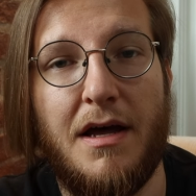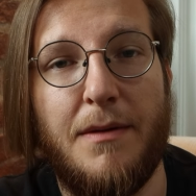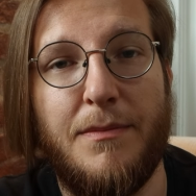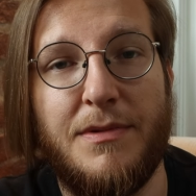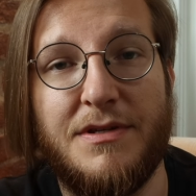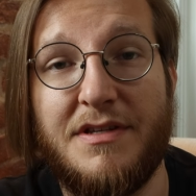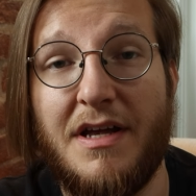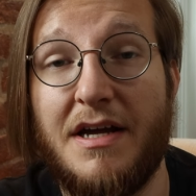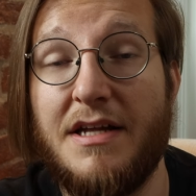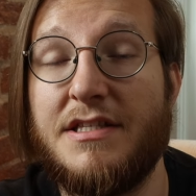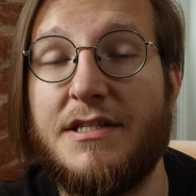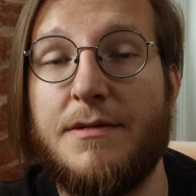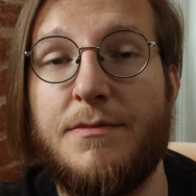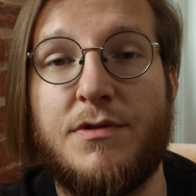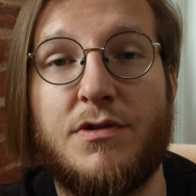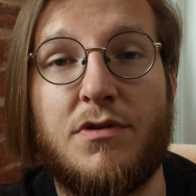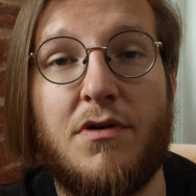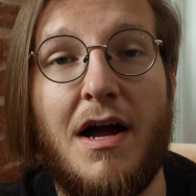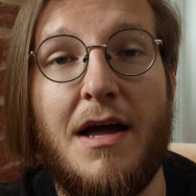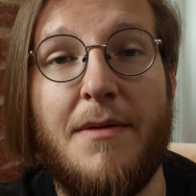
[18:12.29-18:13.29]
Besides
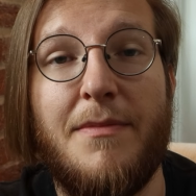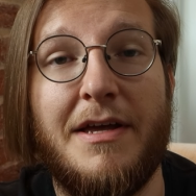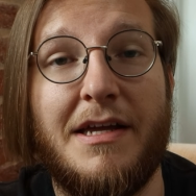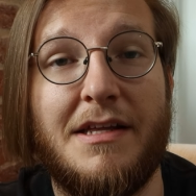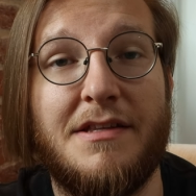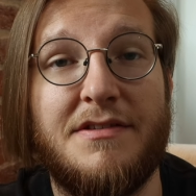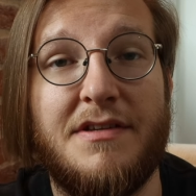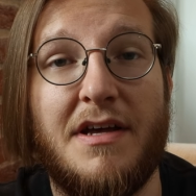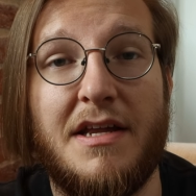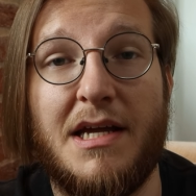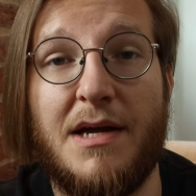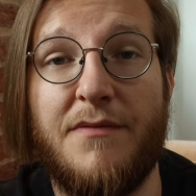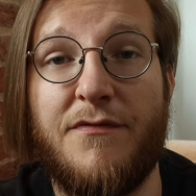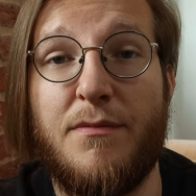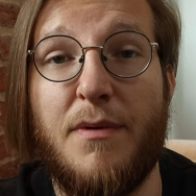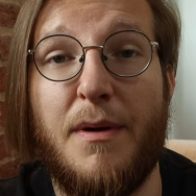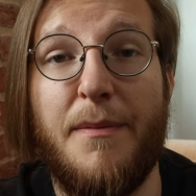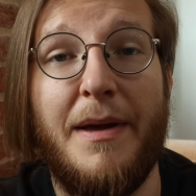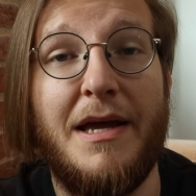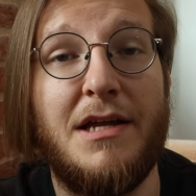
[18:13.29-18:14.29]
subscribing and signing up
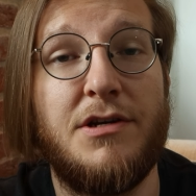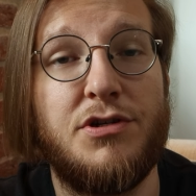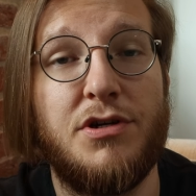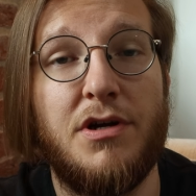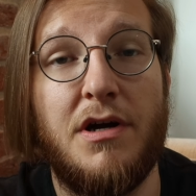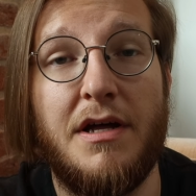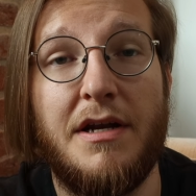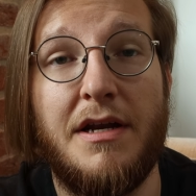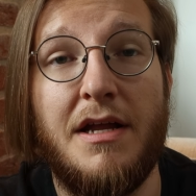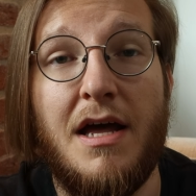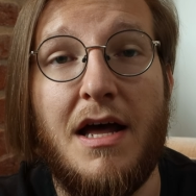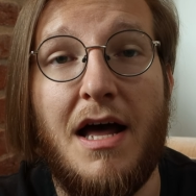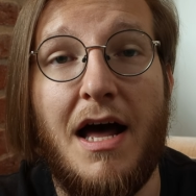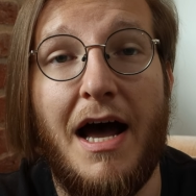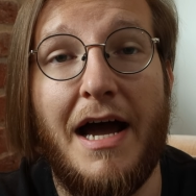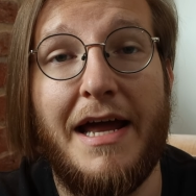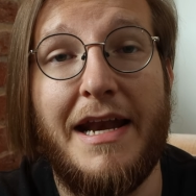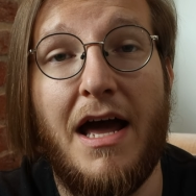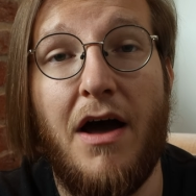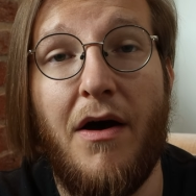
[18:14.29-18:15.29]
for my Patreon,
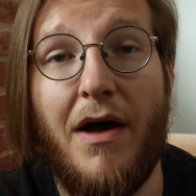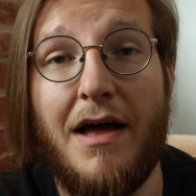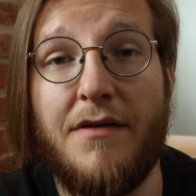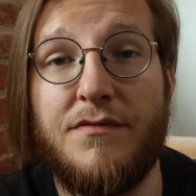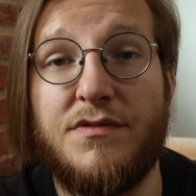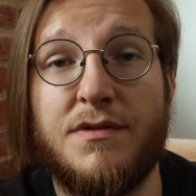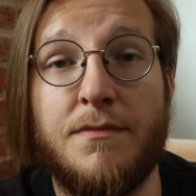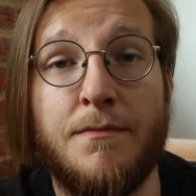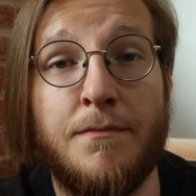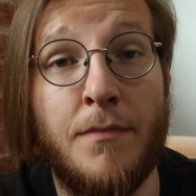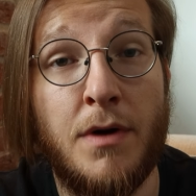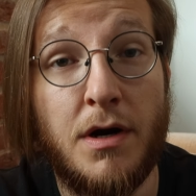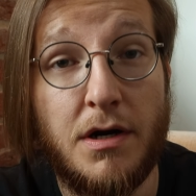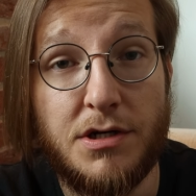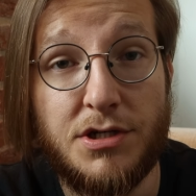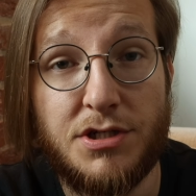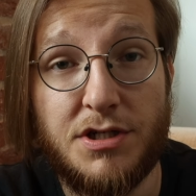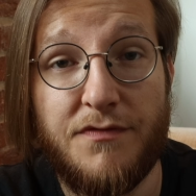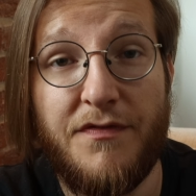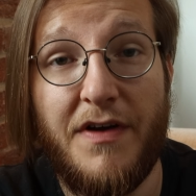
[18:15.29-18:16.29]
I now have some
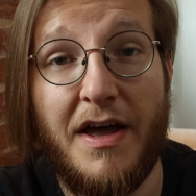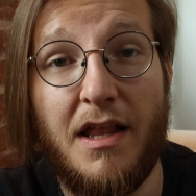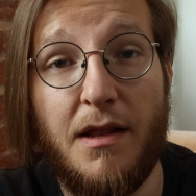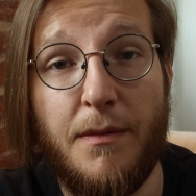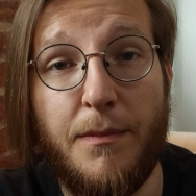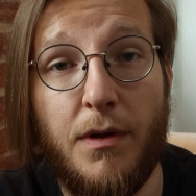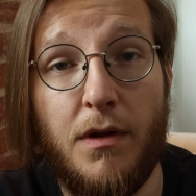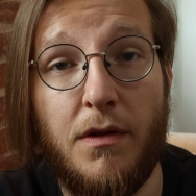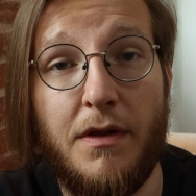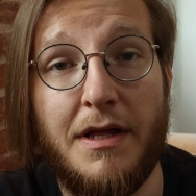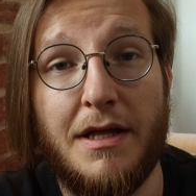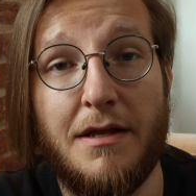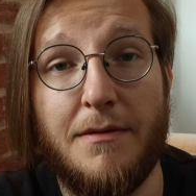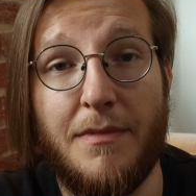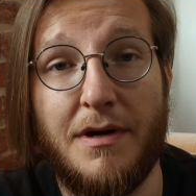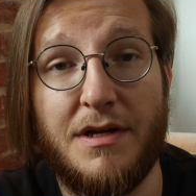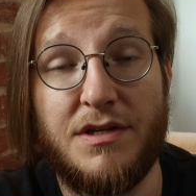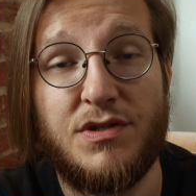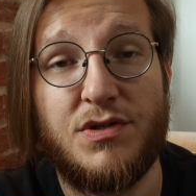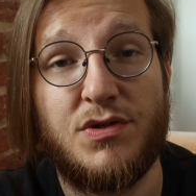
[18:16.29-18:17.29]
merch available in
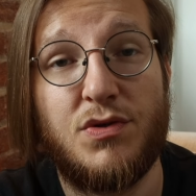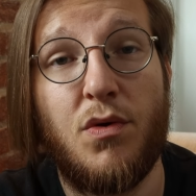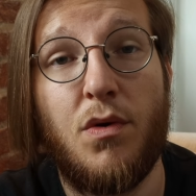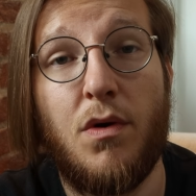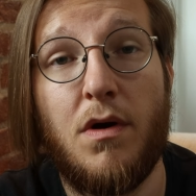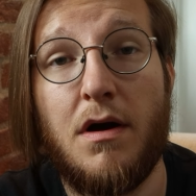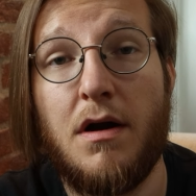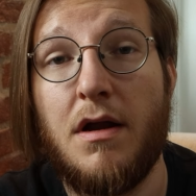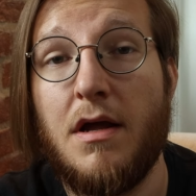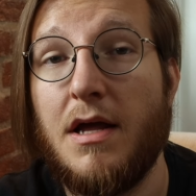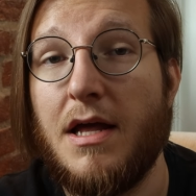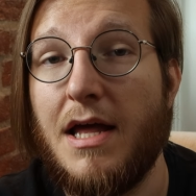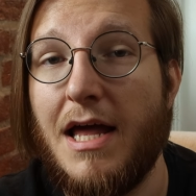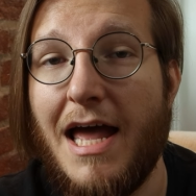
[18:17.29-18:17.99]
my store.